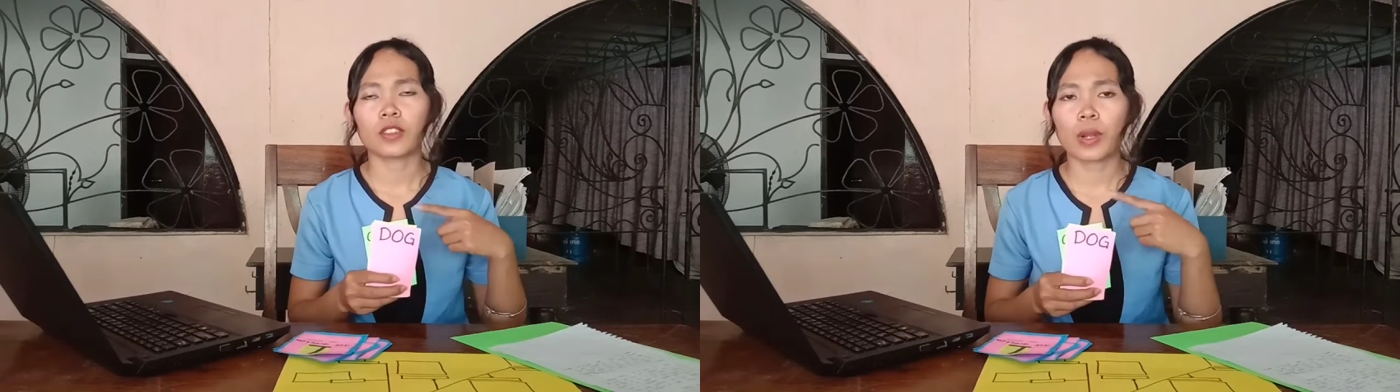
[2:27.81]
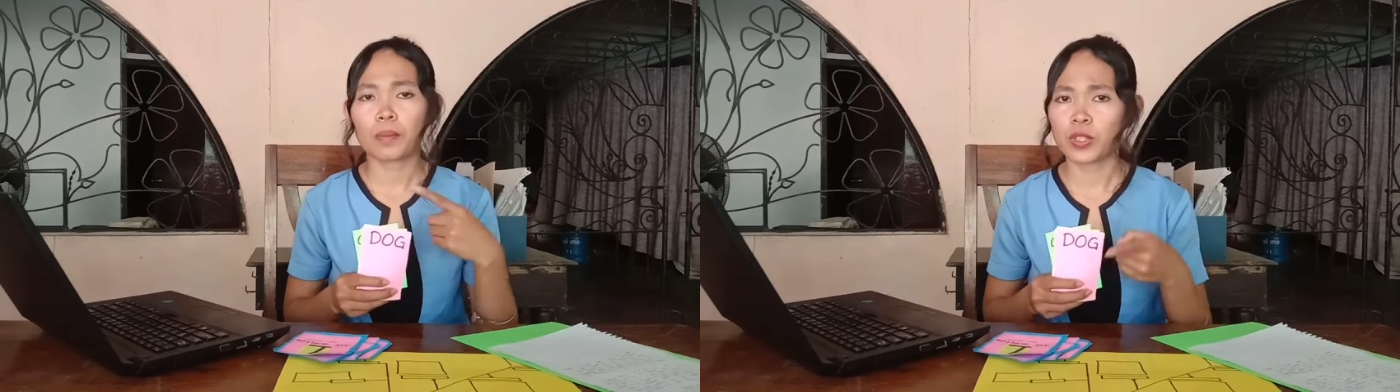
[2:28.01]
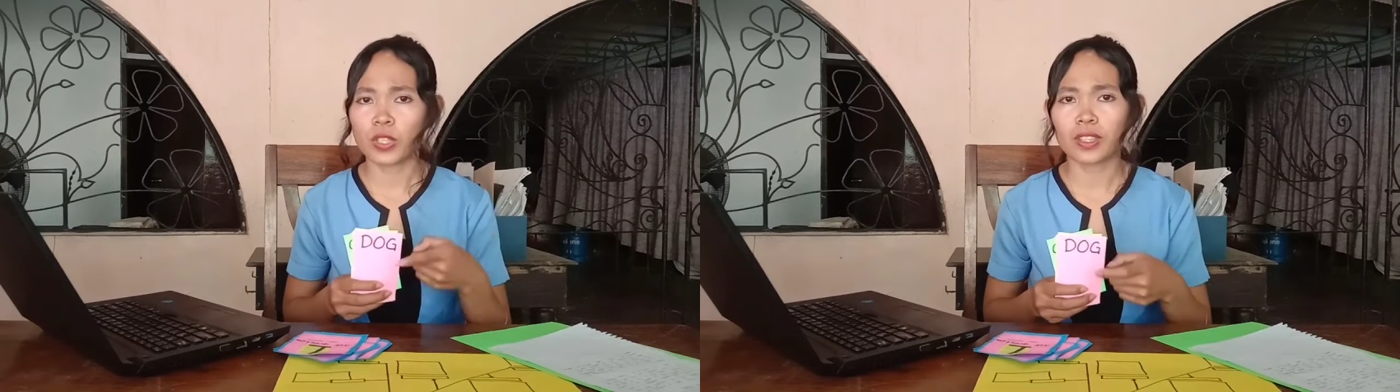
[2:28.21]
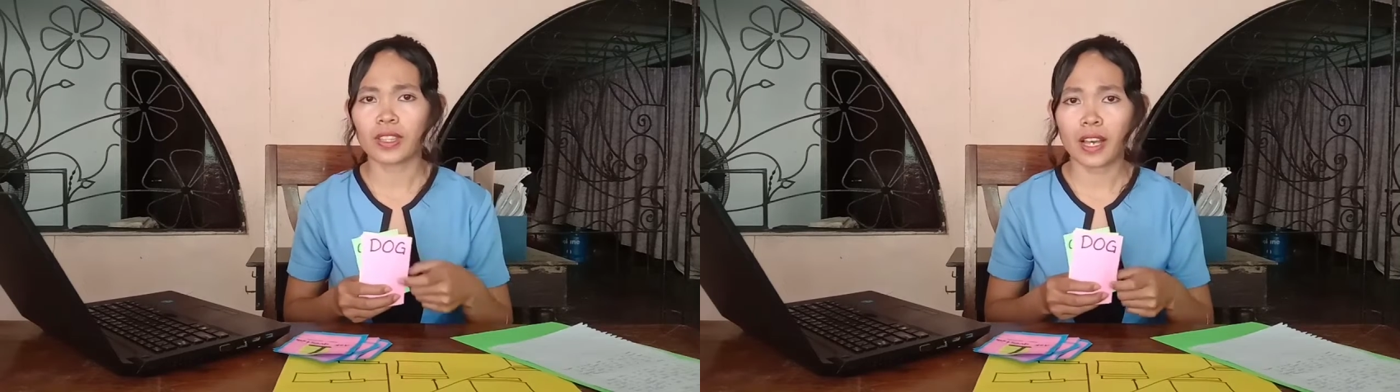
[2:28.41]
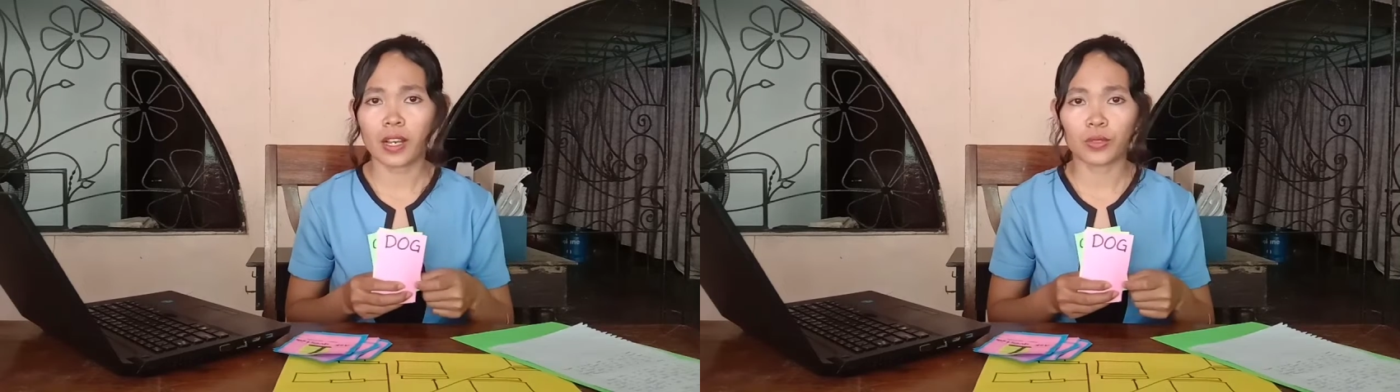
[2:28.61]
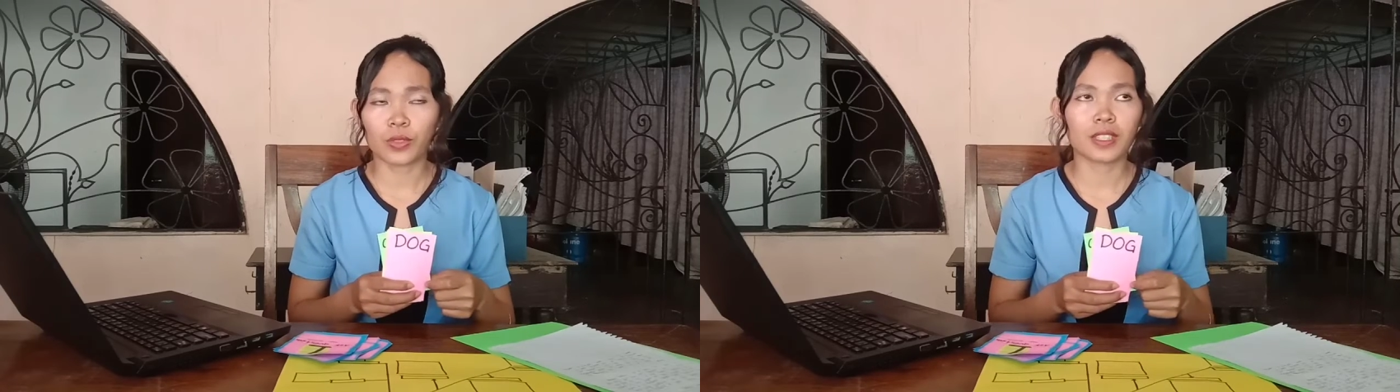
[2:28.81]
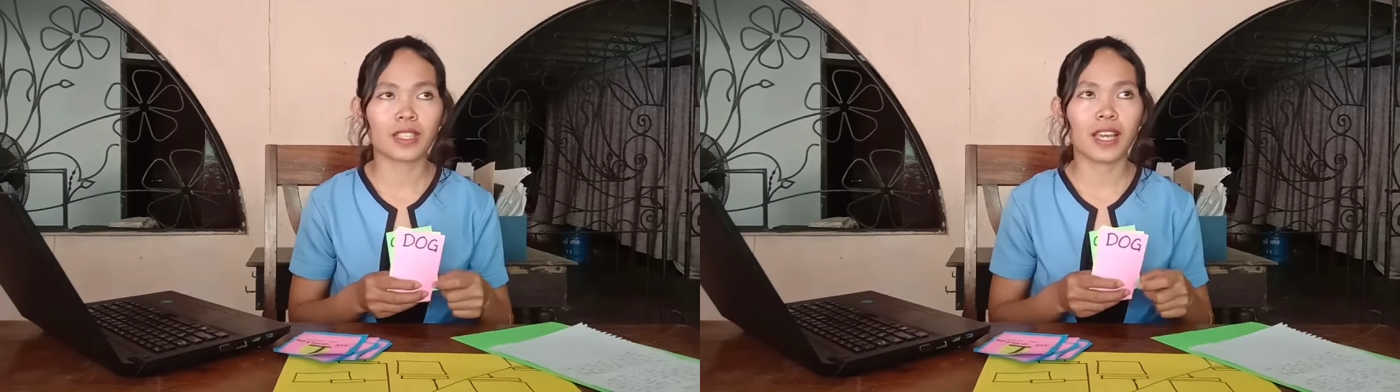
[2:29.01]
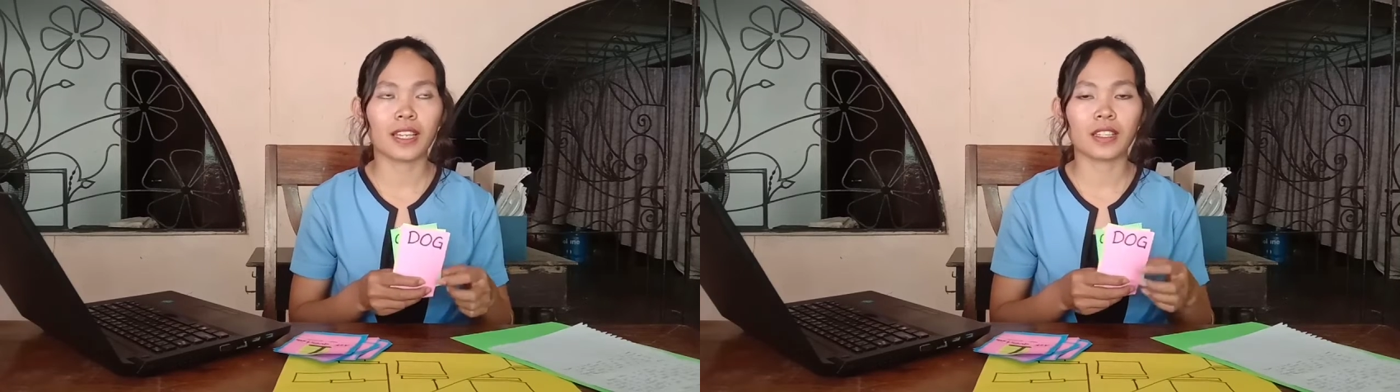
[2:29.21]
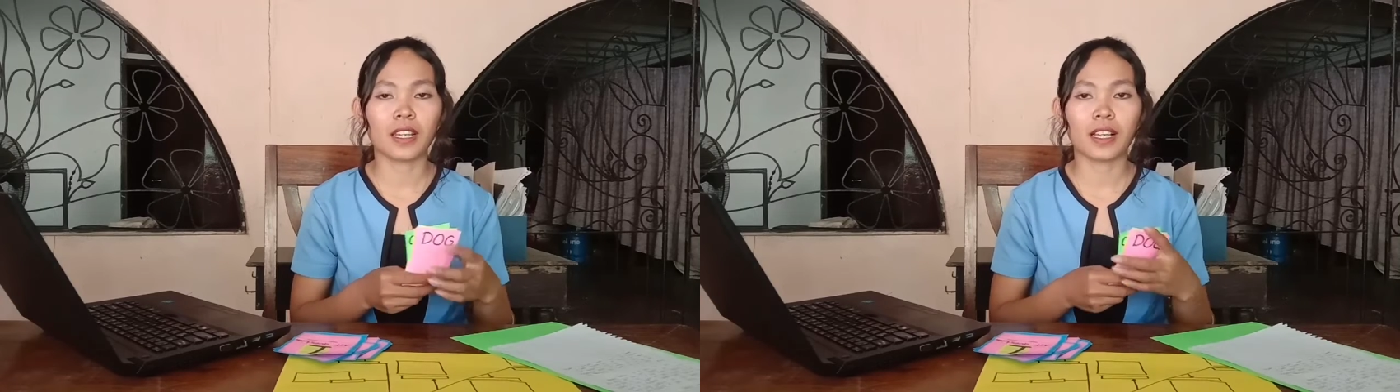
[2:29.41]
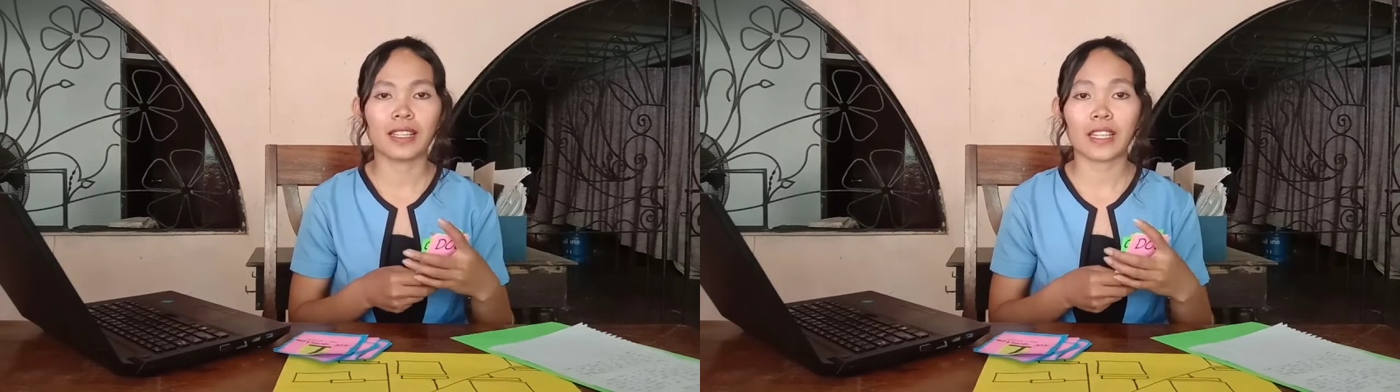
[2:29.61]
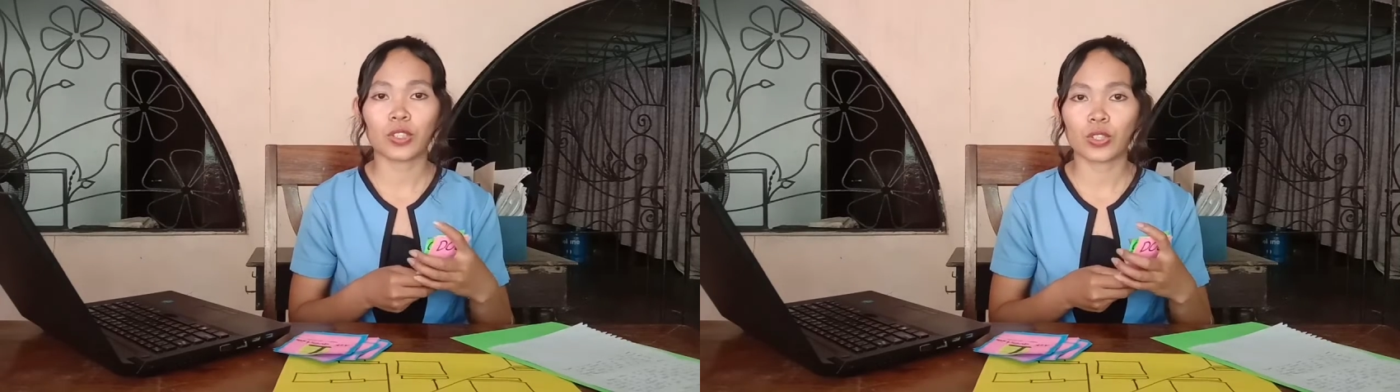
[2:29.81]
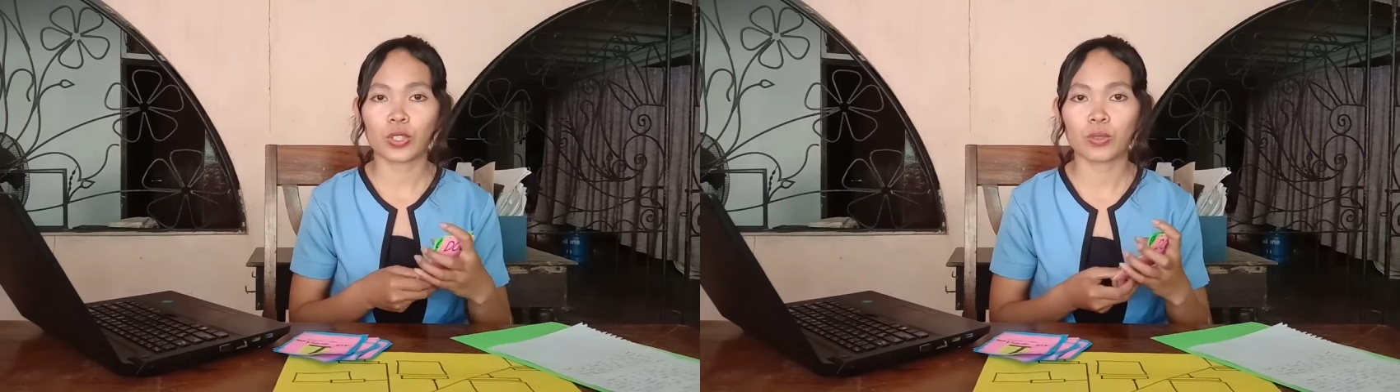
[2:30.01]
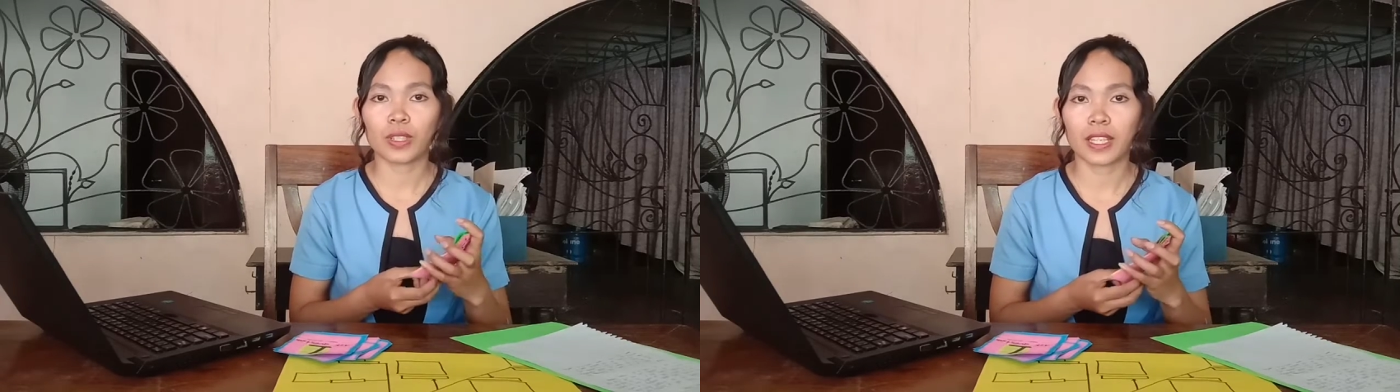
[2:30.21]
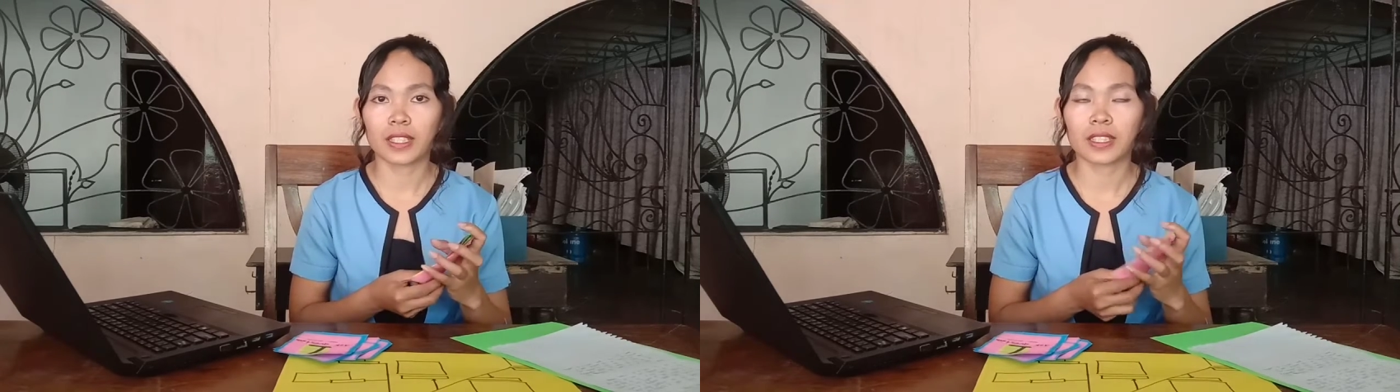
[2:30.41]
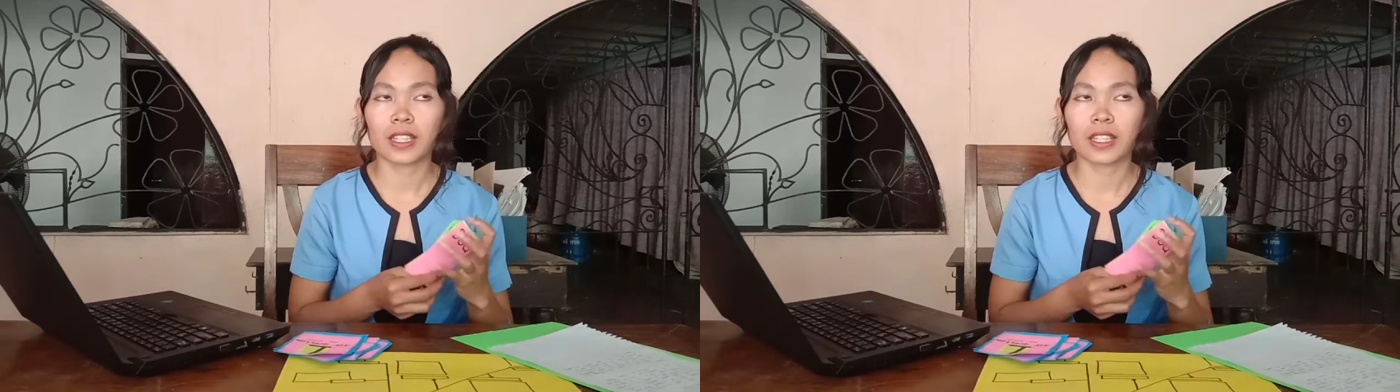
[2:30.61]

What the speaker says: represent nouns and let your student